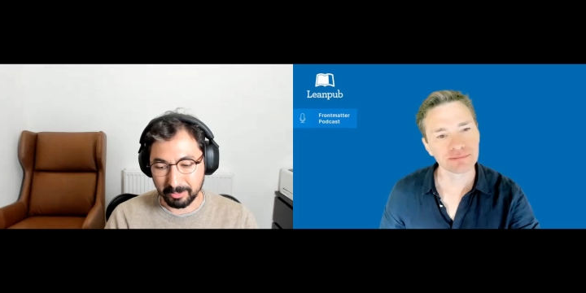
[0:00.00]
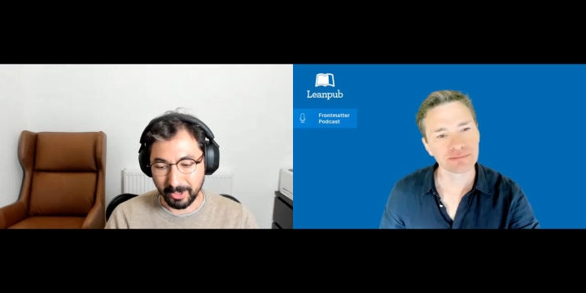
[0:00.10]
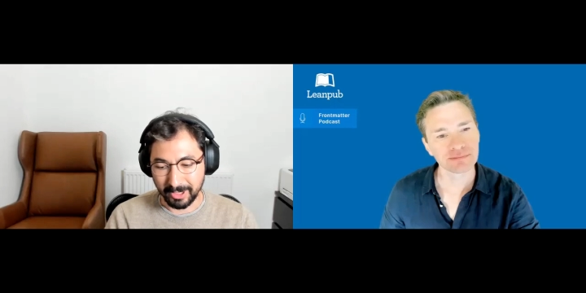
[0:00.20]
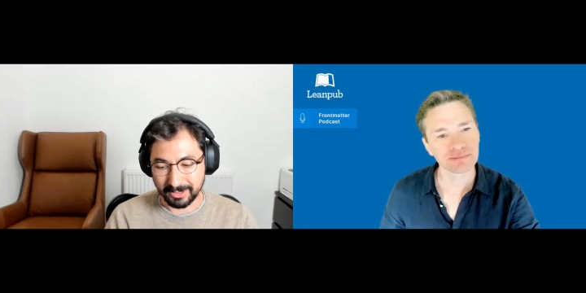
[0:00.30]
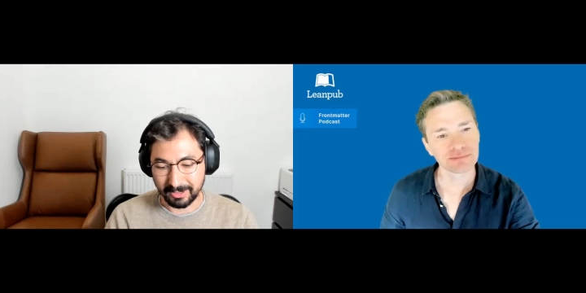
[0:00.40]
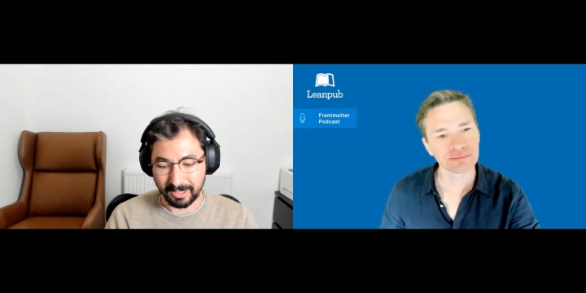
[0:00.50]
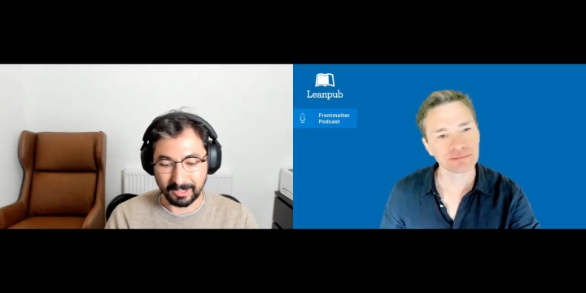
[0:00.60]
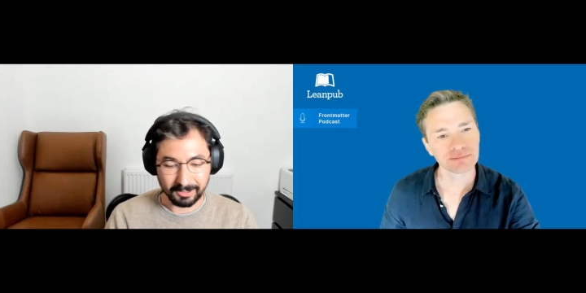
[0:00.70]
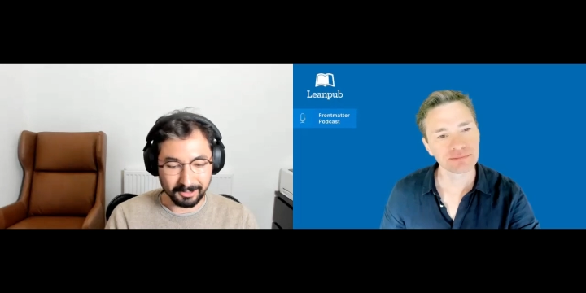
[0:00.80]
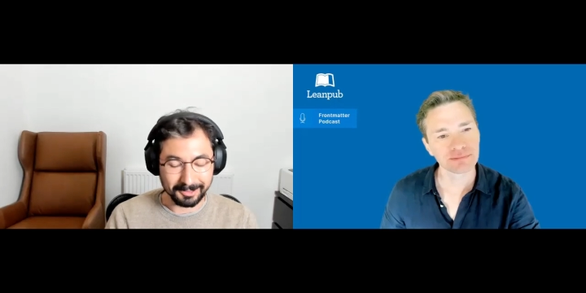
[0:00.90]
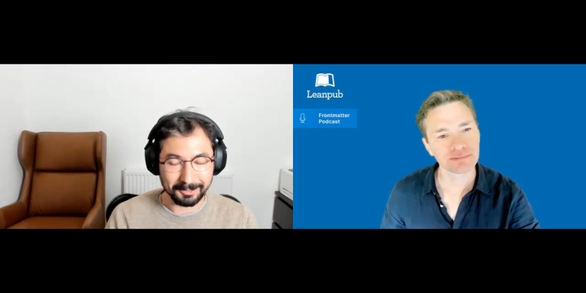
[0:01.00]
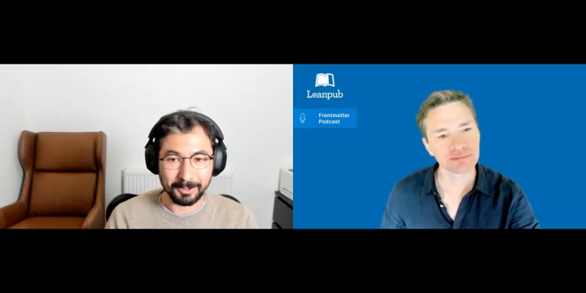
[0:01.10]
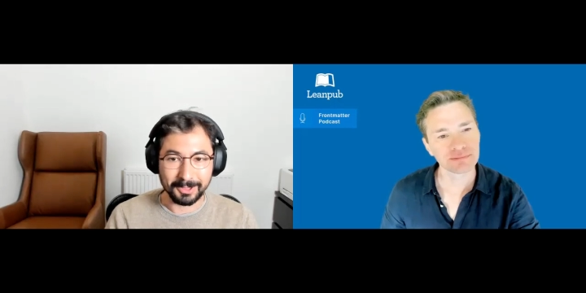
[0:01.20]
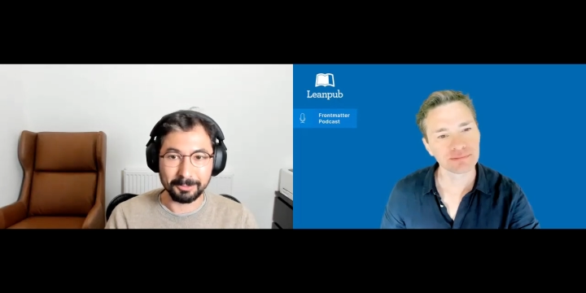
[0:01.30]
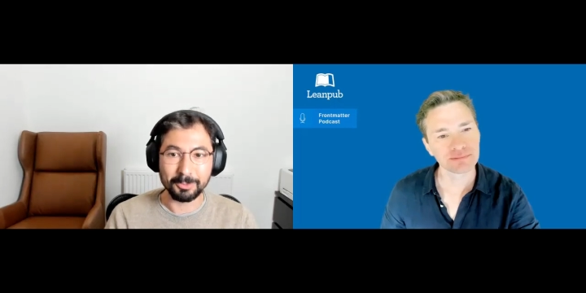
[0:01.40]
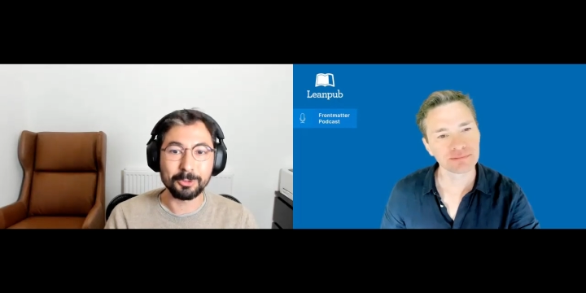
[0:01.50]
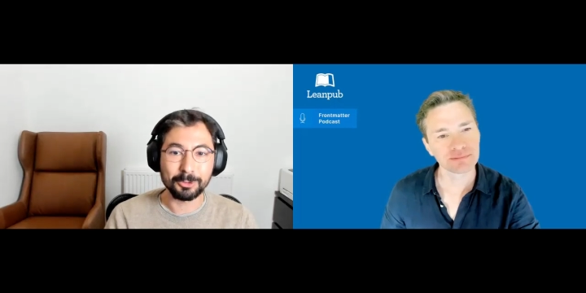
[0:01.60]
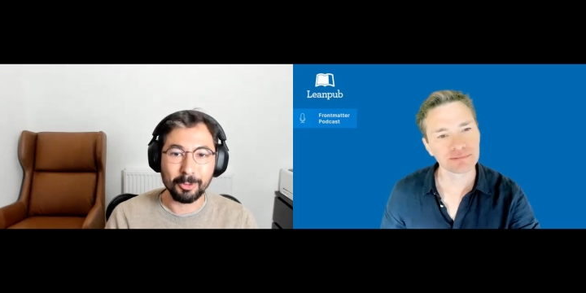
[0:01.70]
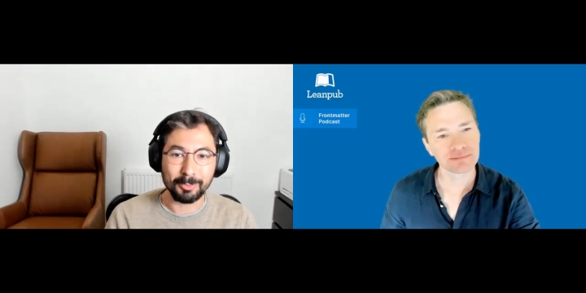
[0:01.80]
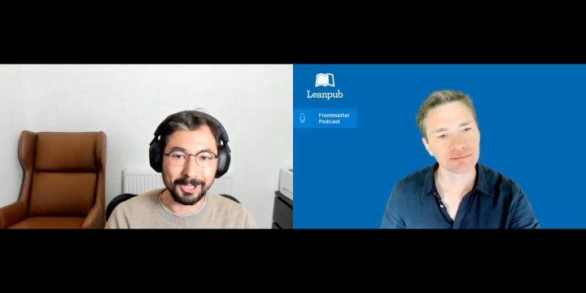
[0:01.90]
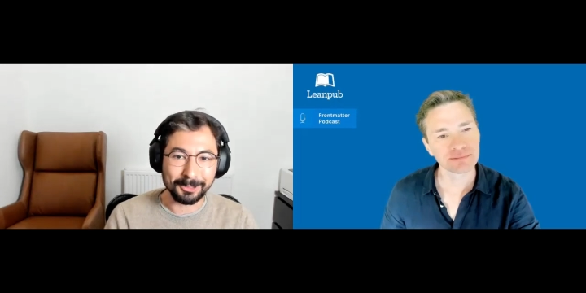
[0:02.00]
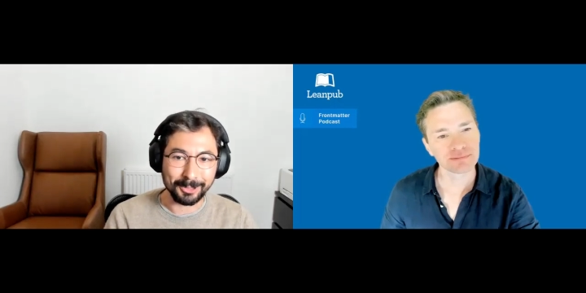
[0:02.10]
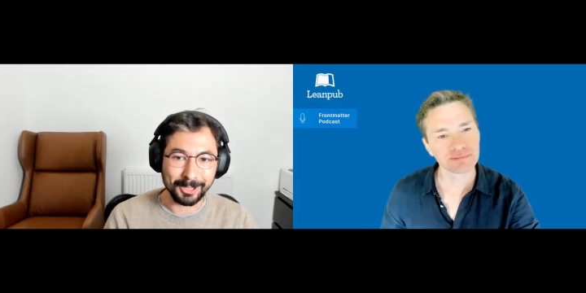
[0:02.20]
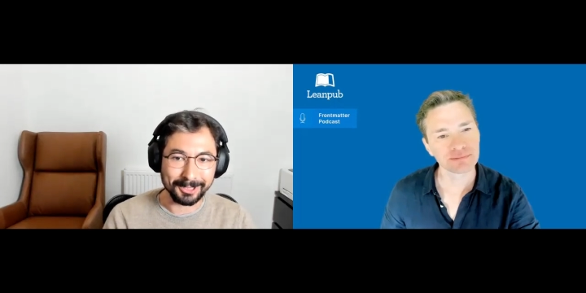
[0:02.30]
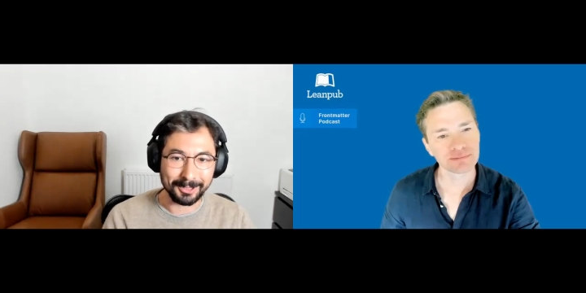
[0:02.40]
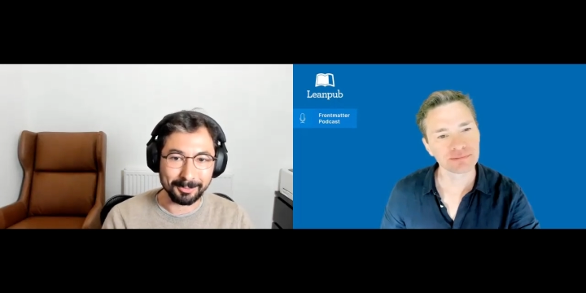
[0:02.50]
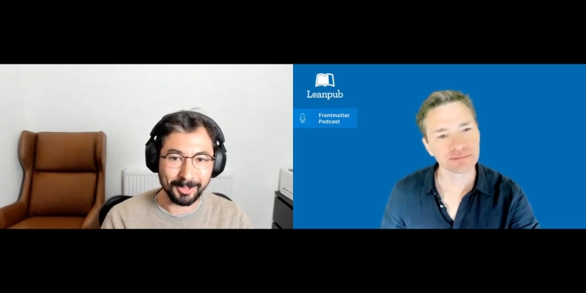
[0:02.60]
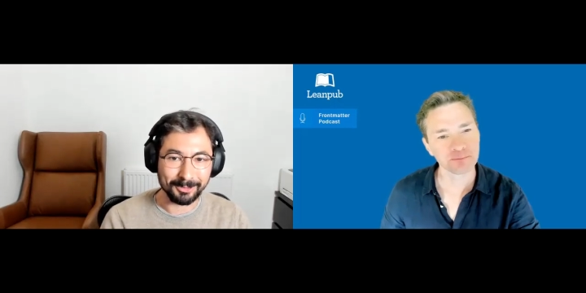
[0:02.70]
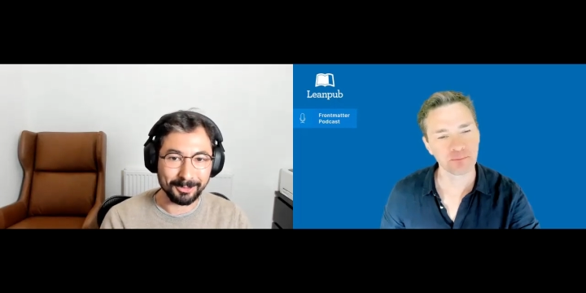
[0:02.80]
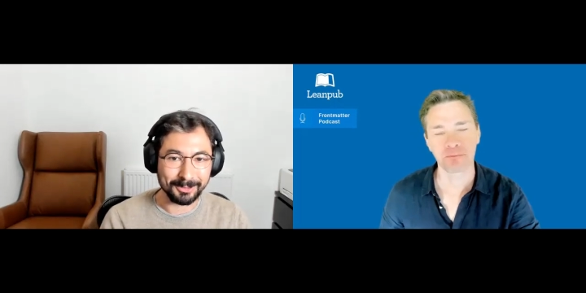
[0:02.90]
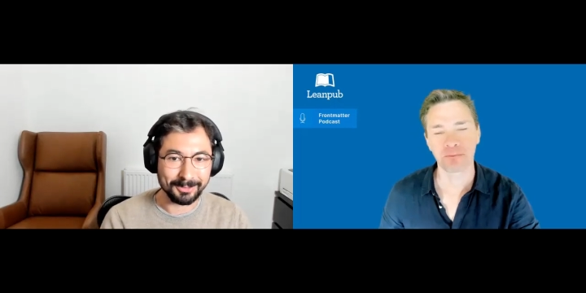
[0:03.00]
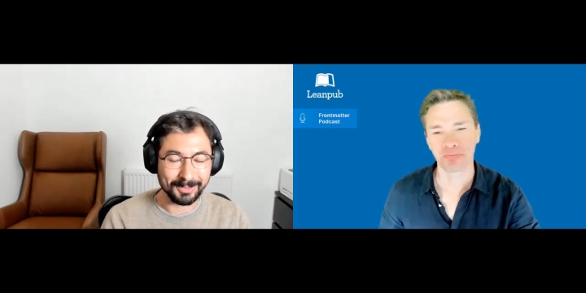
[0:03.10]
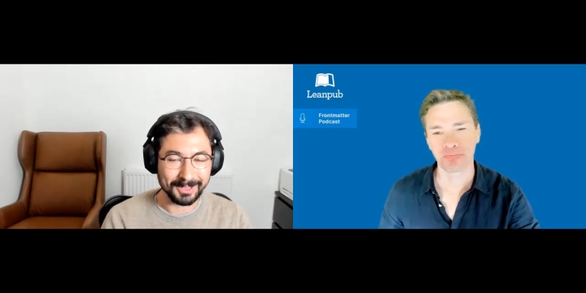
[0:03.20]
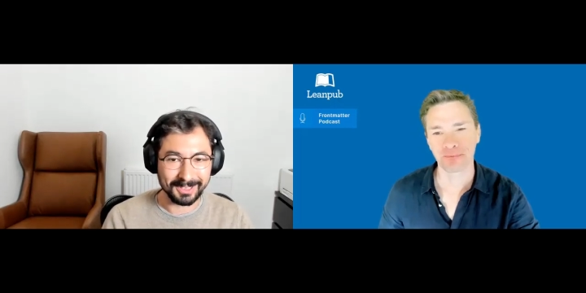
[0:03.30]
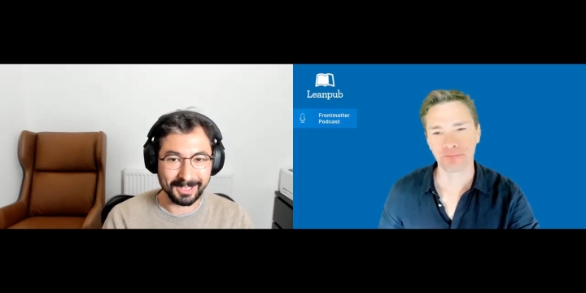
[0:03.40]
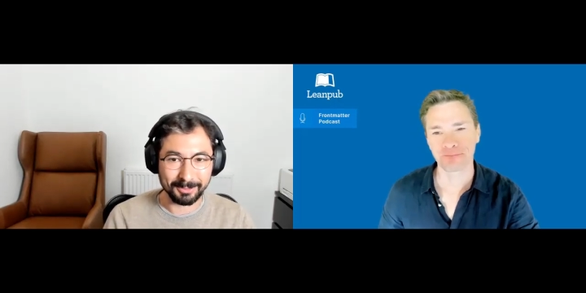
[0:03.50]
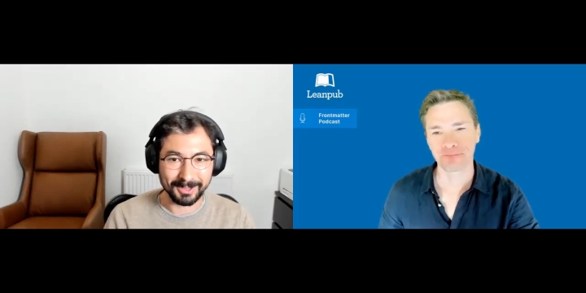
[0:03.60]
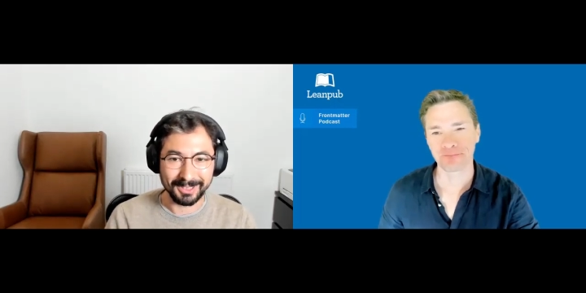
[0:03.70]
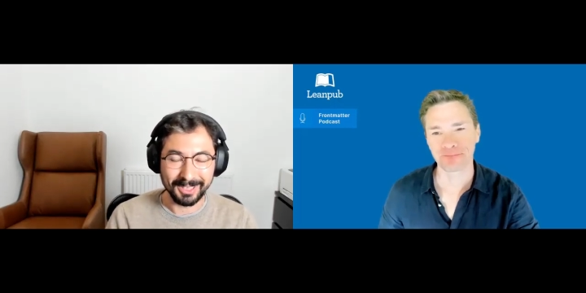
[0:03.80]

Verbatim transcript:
Speaker 1: parts. Like we could complain together about all the things that we